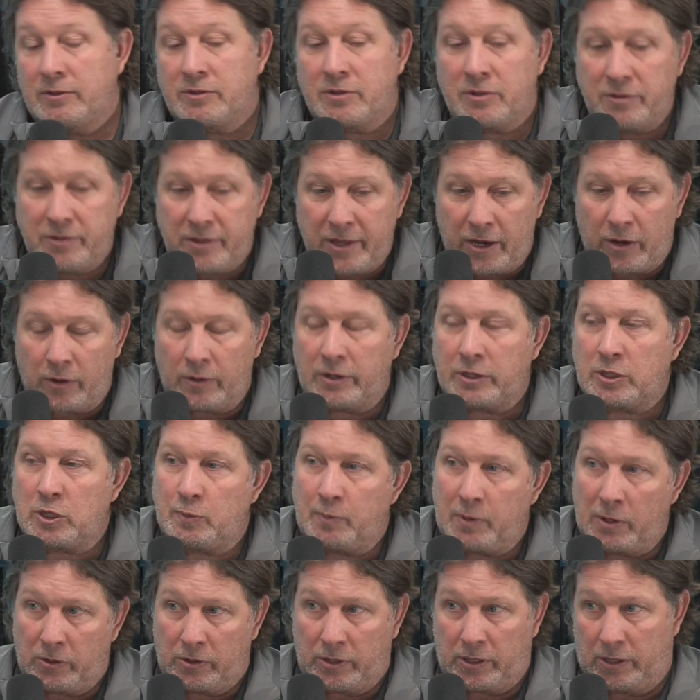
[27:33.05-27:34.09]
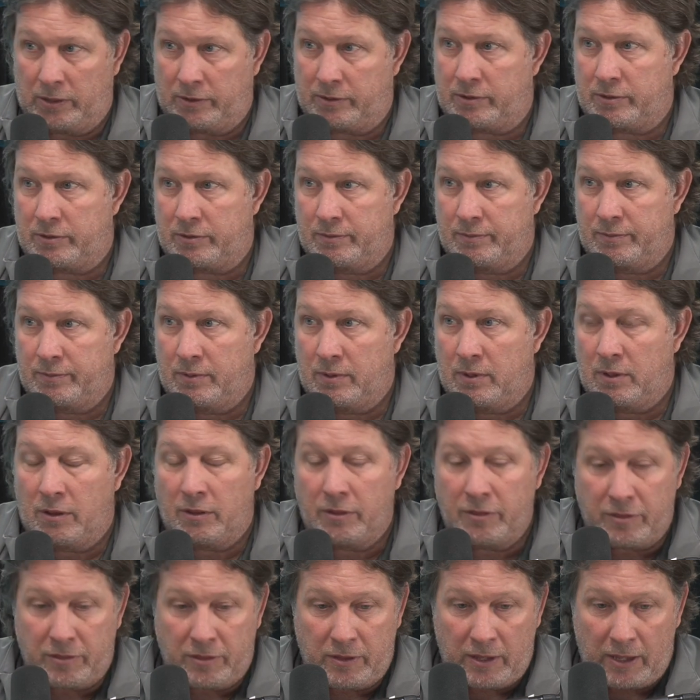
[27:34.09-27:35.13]
It's their experience.
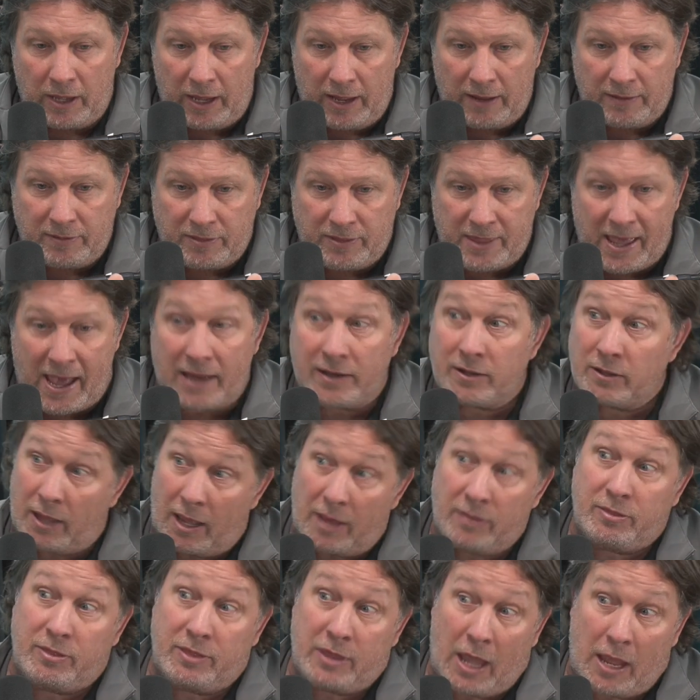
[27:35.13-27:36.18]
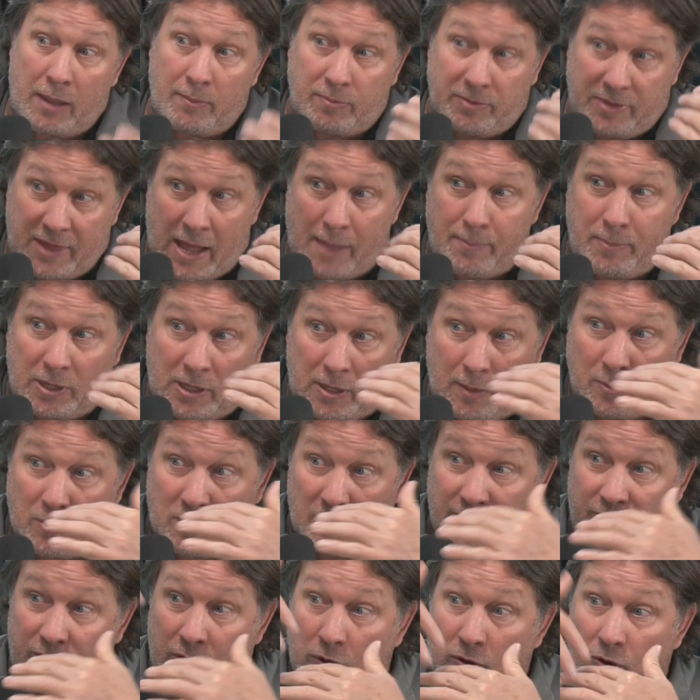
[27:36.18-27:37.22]
That becomes
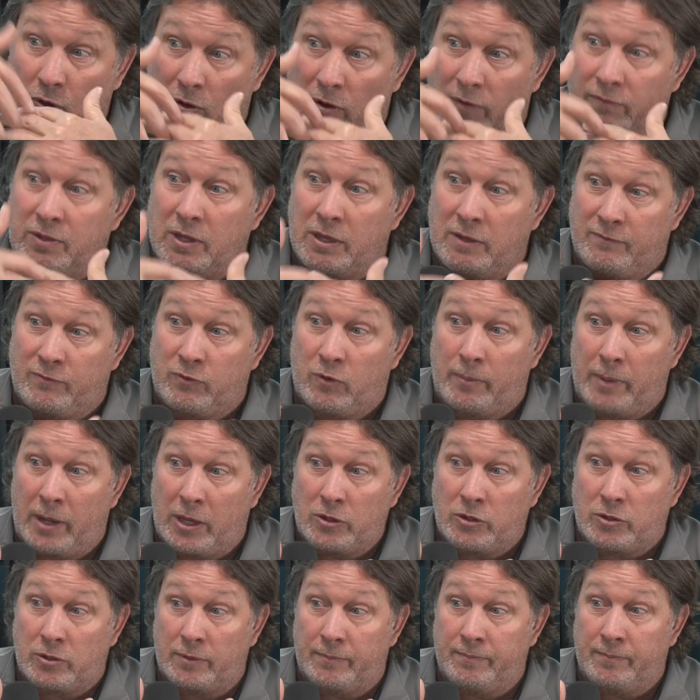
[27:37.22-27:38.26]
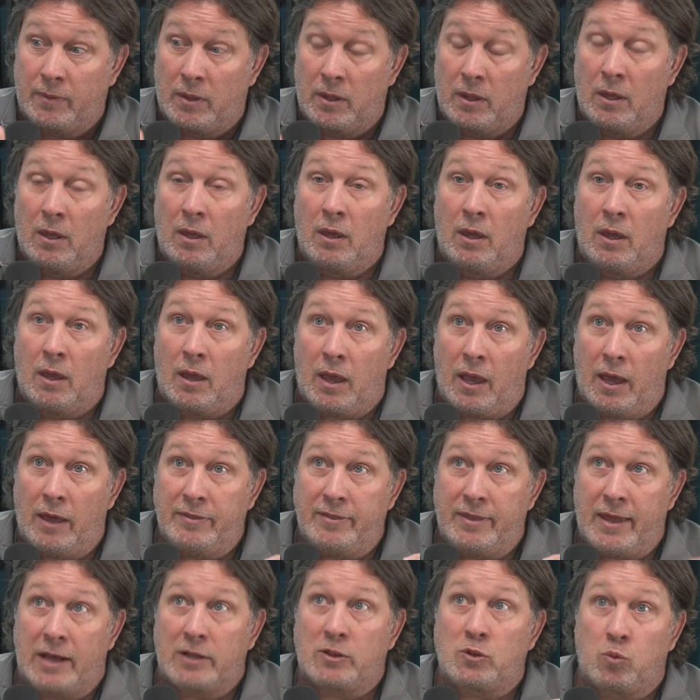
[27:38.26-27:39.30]
the filter of the information.
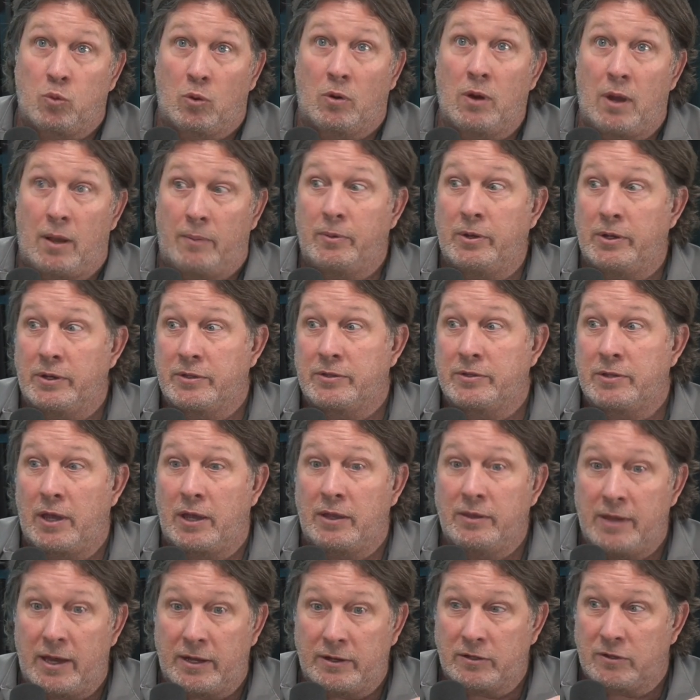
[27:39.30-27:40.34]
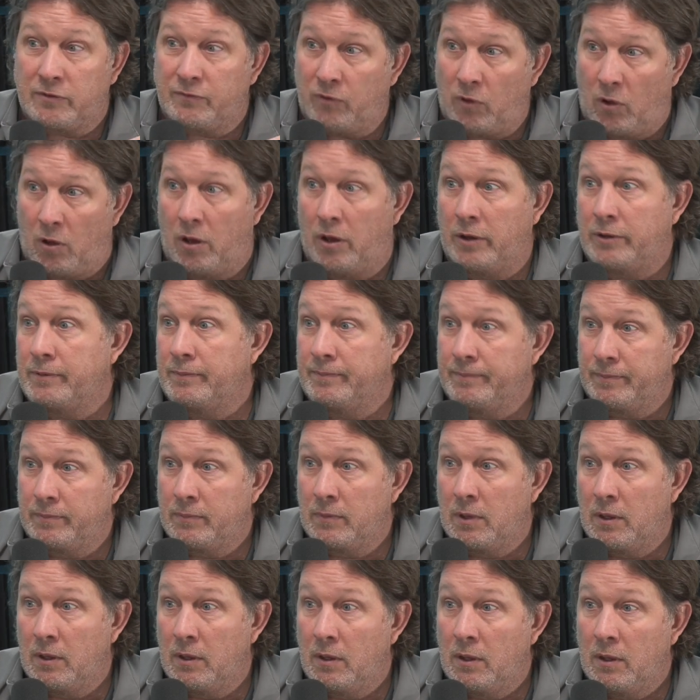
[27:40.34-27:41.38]
And that's where I'm going to say that is flawed.
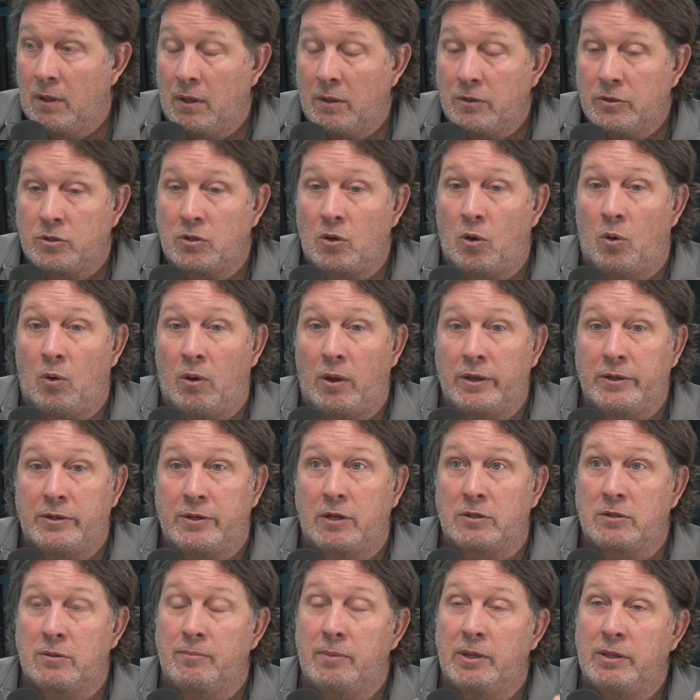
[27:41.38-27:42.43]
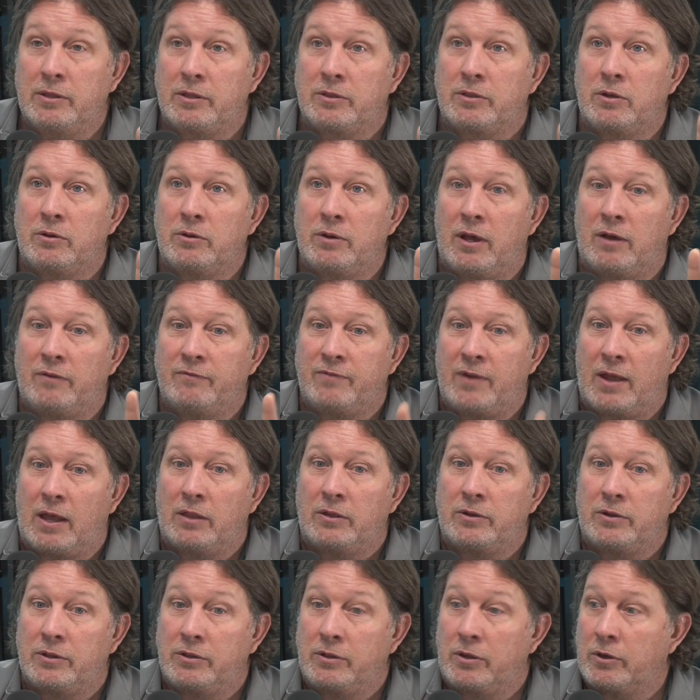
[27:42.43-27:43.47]
So it doesn't mean that they're not
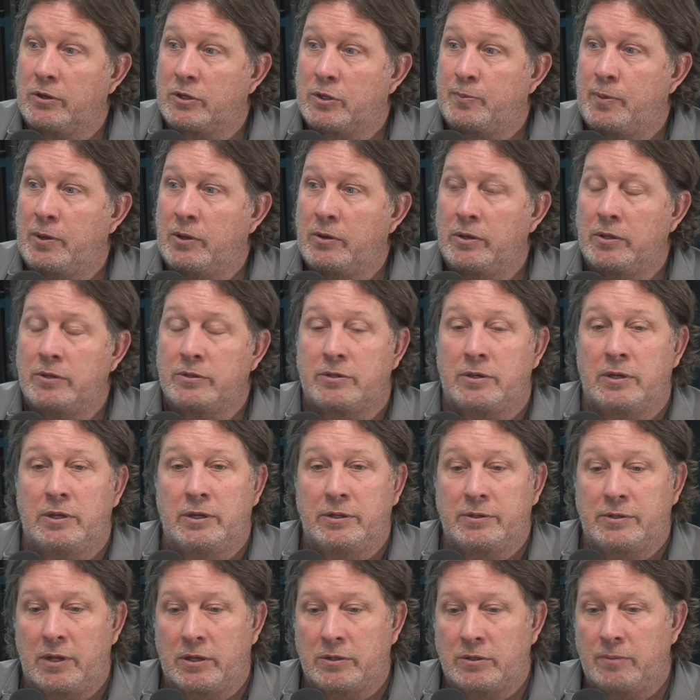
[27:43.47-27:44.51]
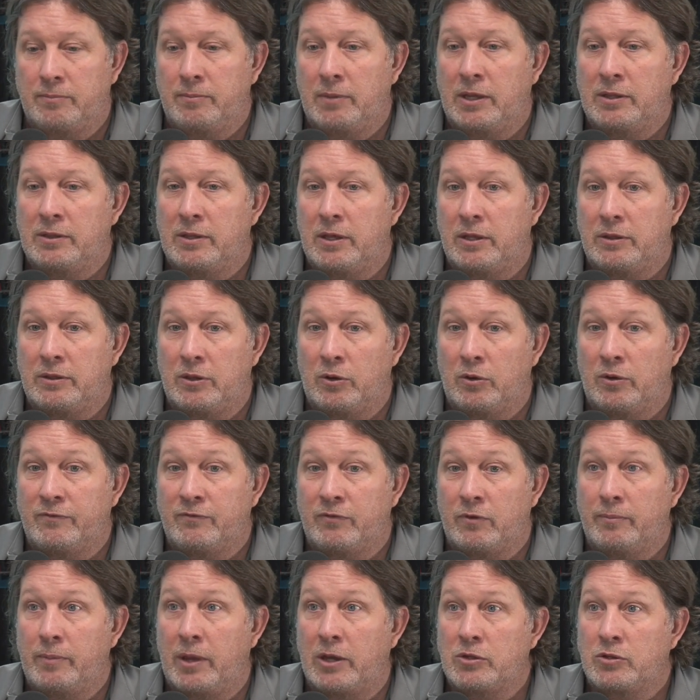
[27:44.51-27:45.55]
valid in their experience, and it doesn't mean that their
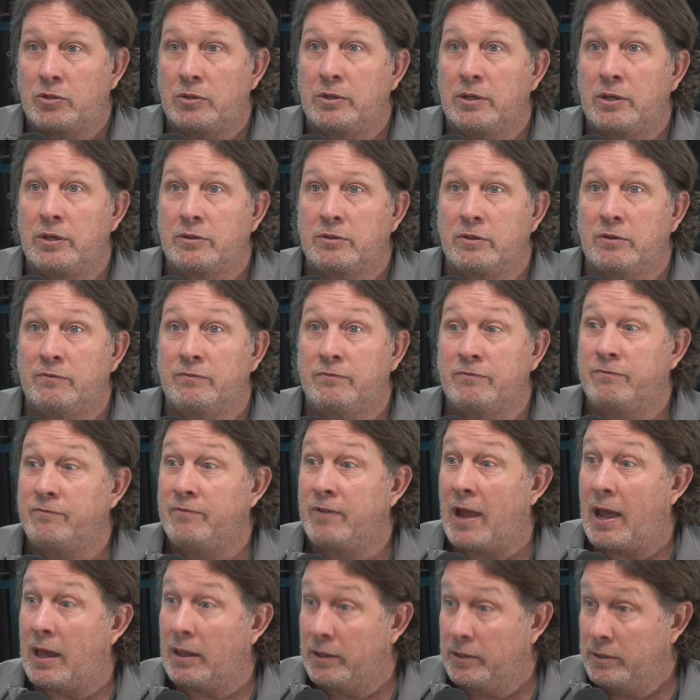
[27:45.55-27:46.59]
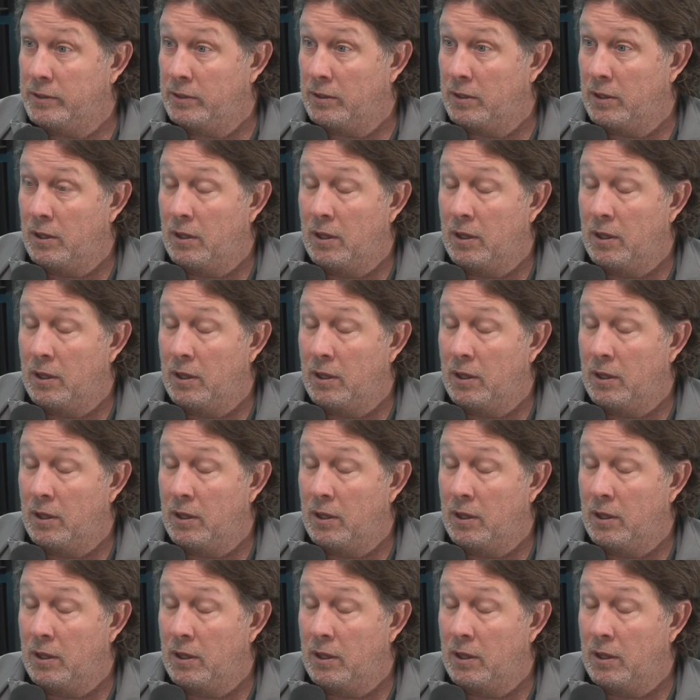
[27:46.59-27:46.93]
information isn't valid.